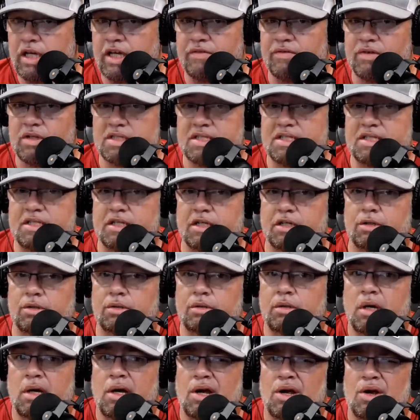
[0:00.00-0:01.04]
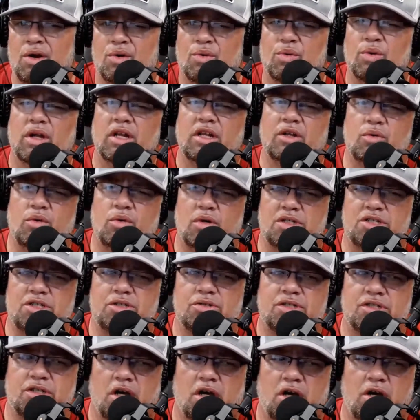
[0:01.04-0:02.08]
even still, really what you
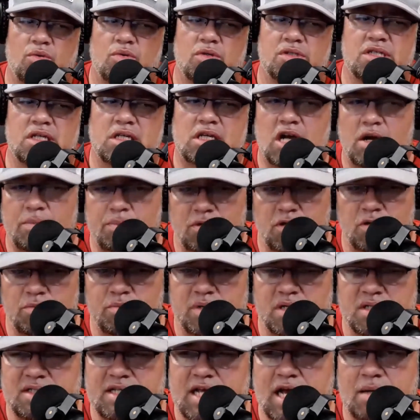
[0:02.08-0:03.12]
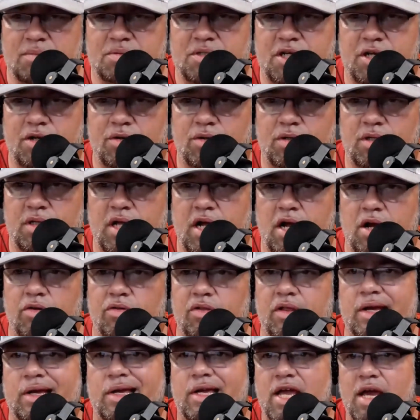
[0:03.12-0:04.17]
saw was a couple of mishaps here and there
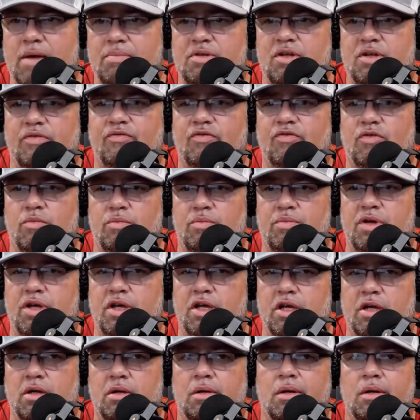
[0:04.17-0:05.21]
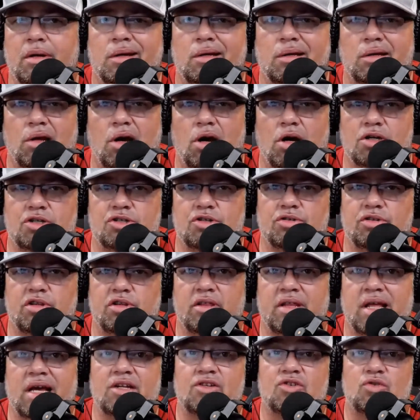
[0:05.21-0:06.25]
that kept it from being larger
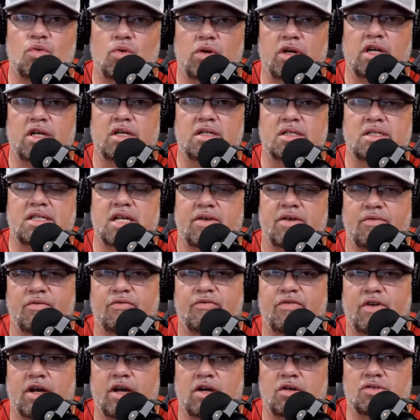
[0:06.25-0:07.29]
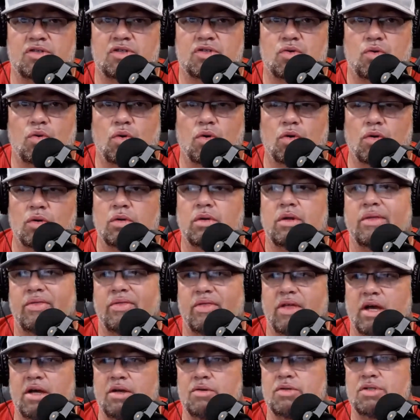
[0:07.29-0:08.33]
than that 20 to 7 final score
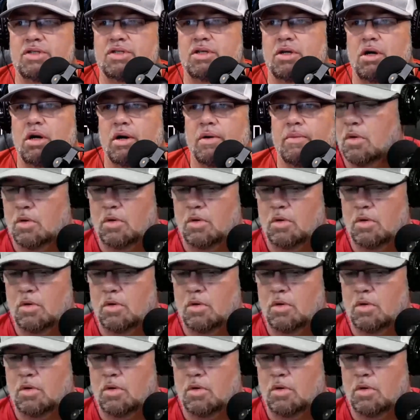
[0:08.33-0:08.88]
that you saw.